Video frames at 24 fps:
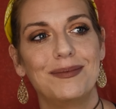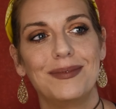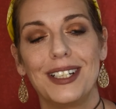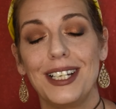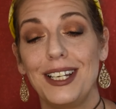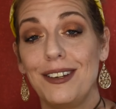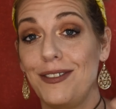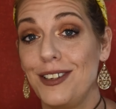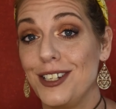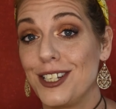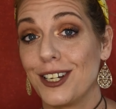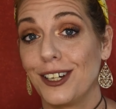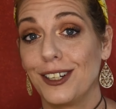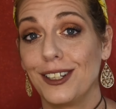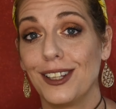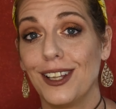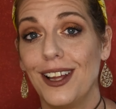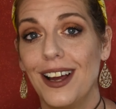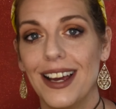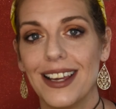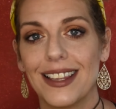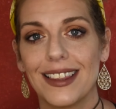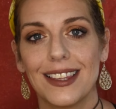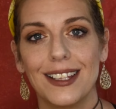if you don't
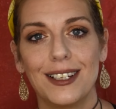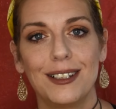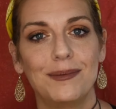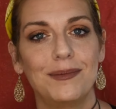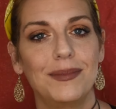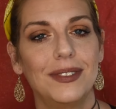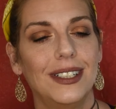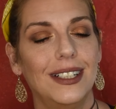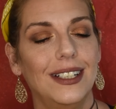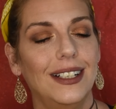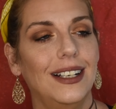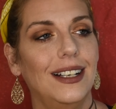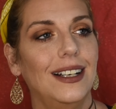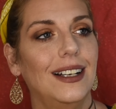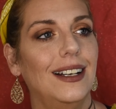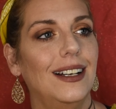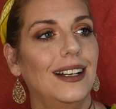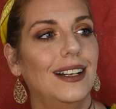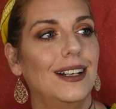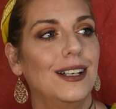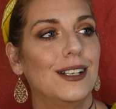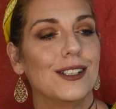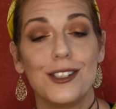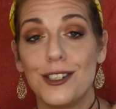like them.
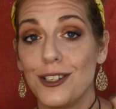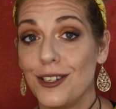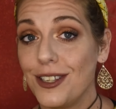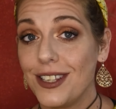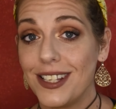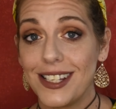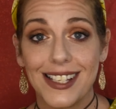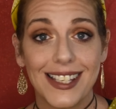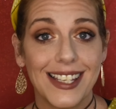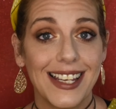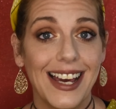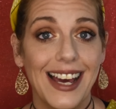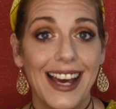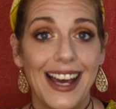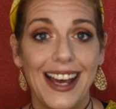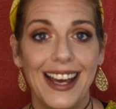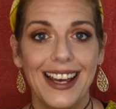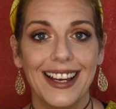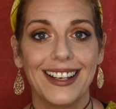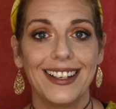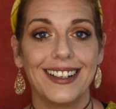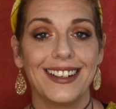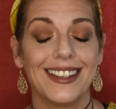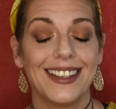Do this
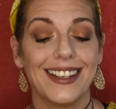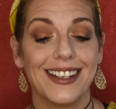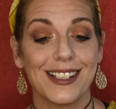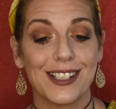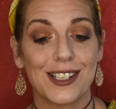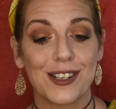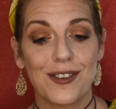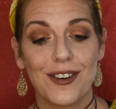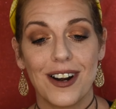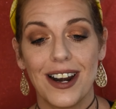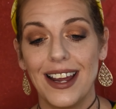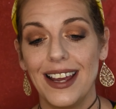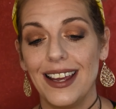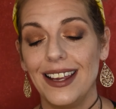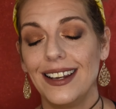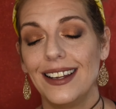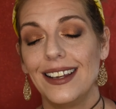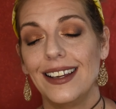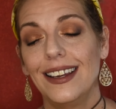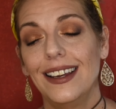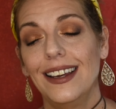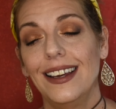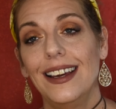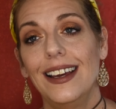tag. I think it's great.
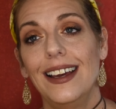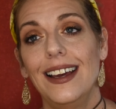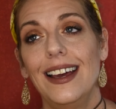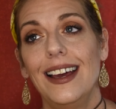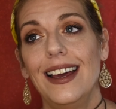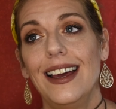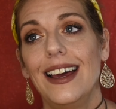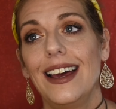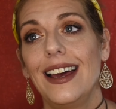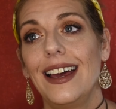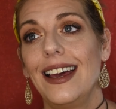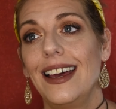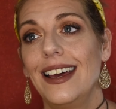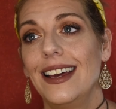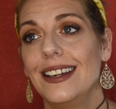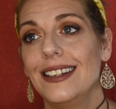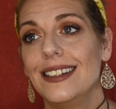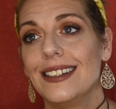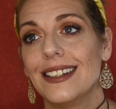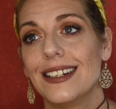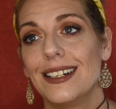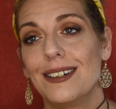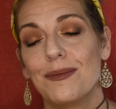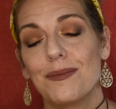
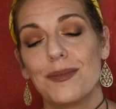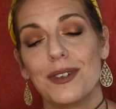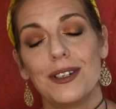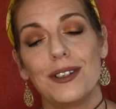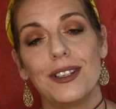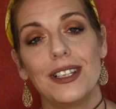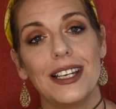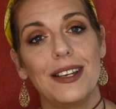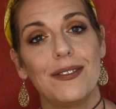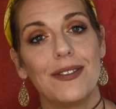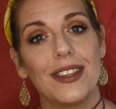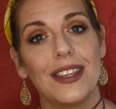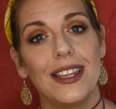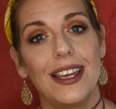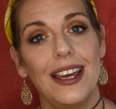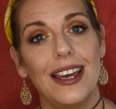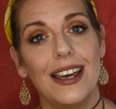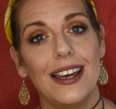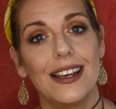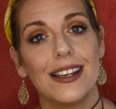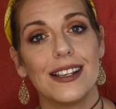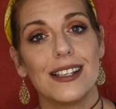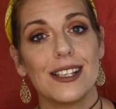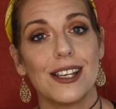And we'll leave it
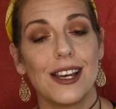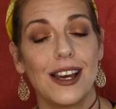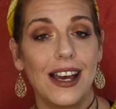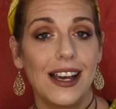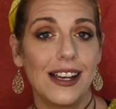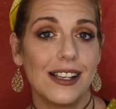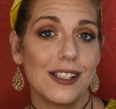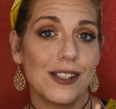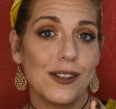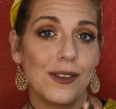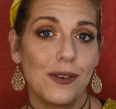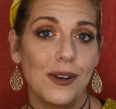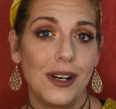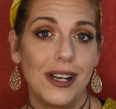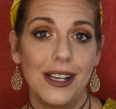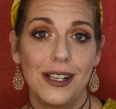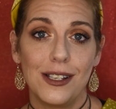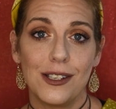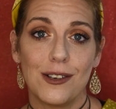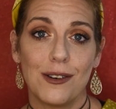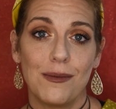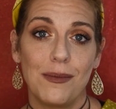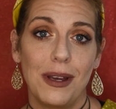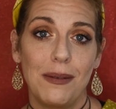there. So as
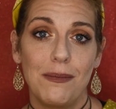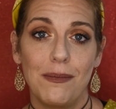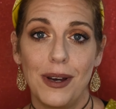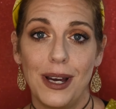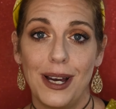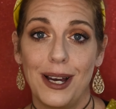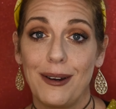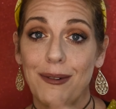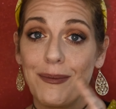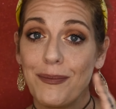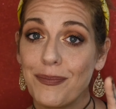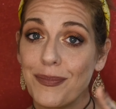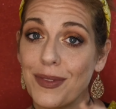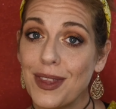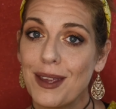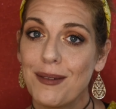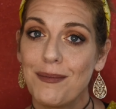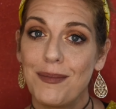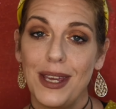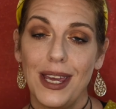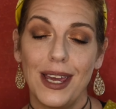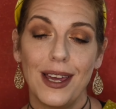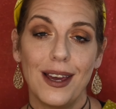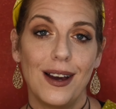always, remember,
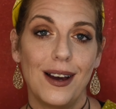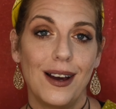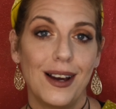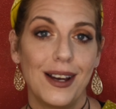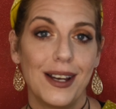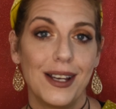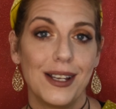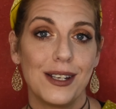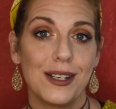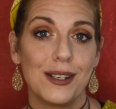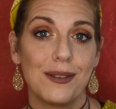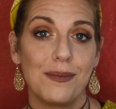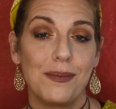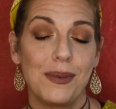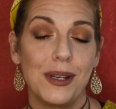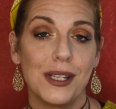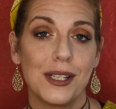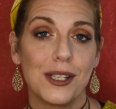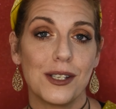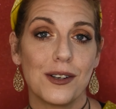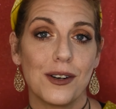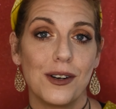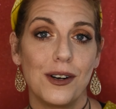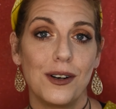be kind, be
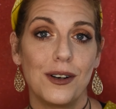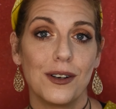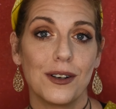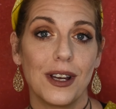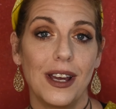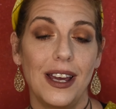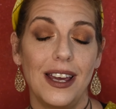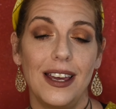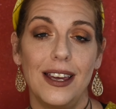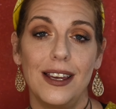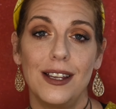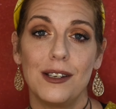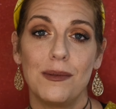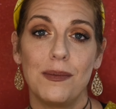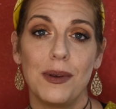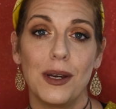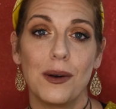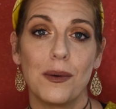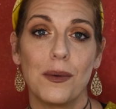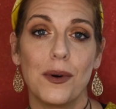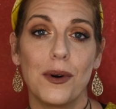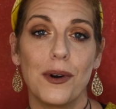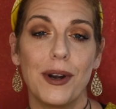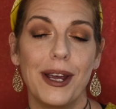strong, and be
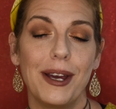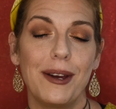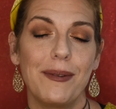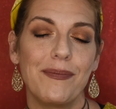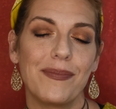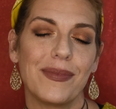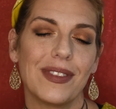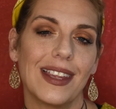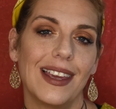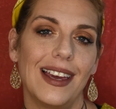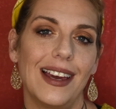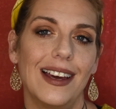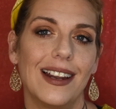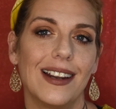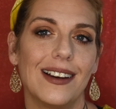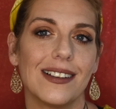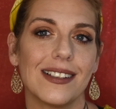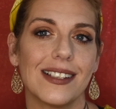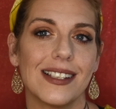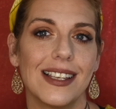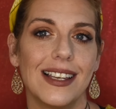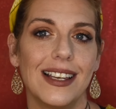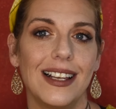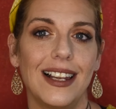a warrior. And I'll
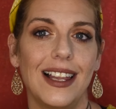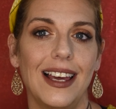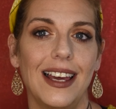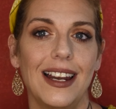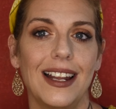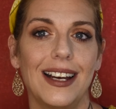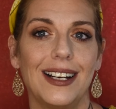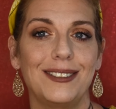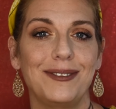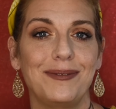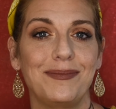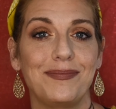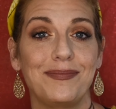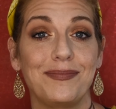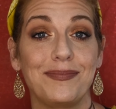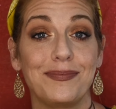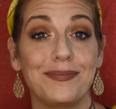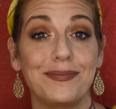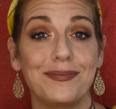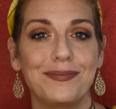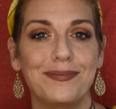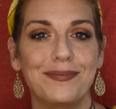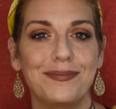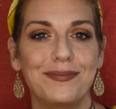see you later.
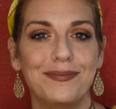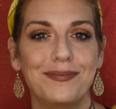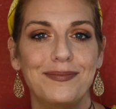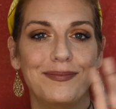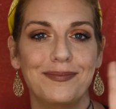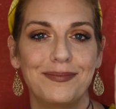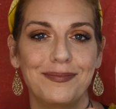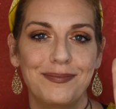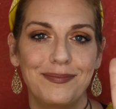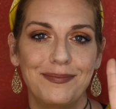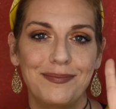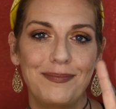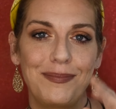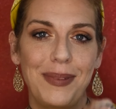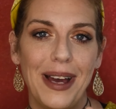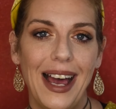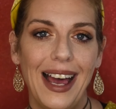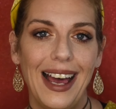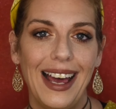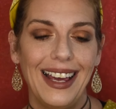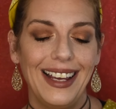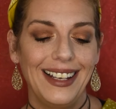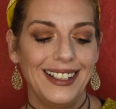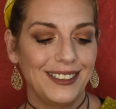
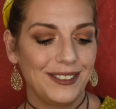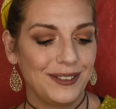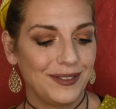Bye.